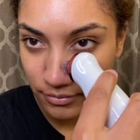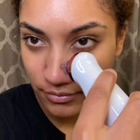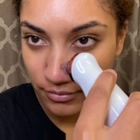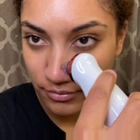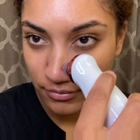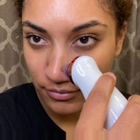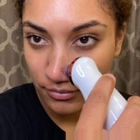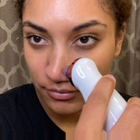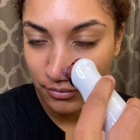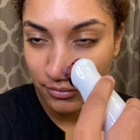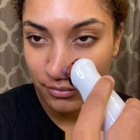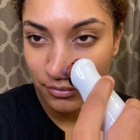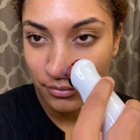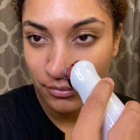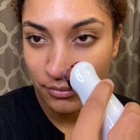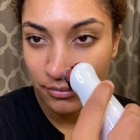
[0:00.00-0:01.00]

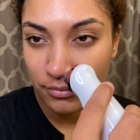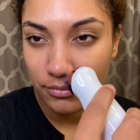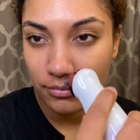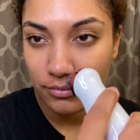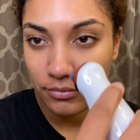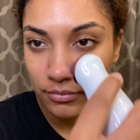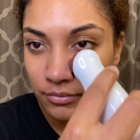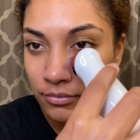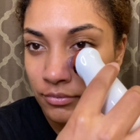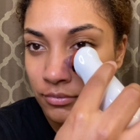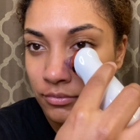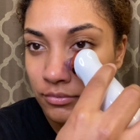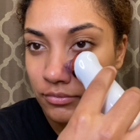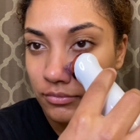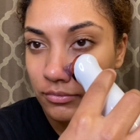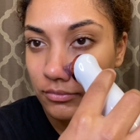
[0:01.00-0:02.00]

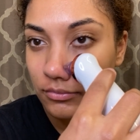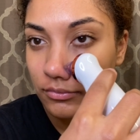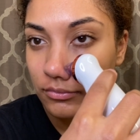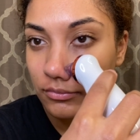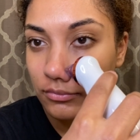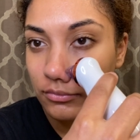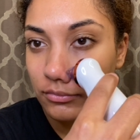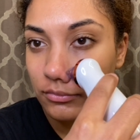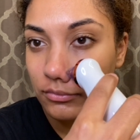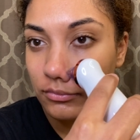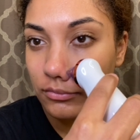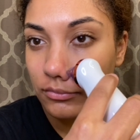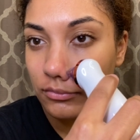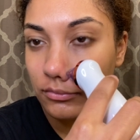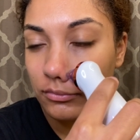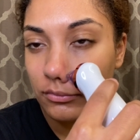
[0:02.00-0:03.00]

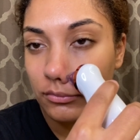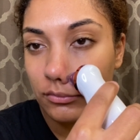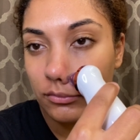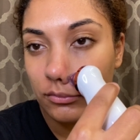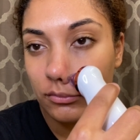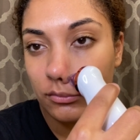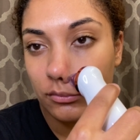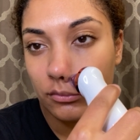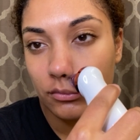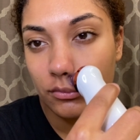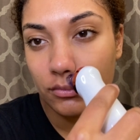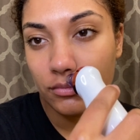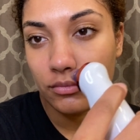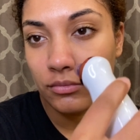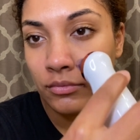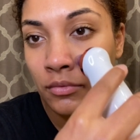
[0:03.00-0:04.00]

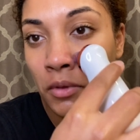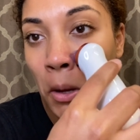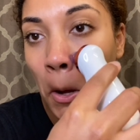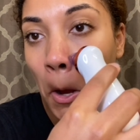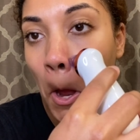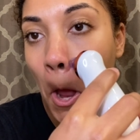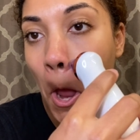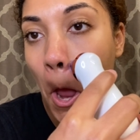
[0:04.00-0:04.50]
(silence)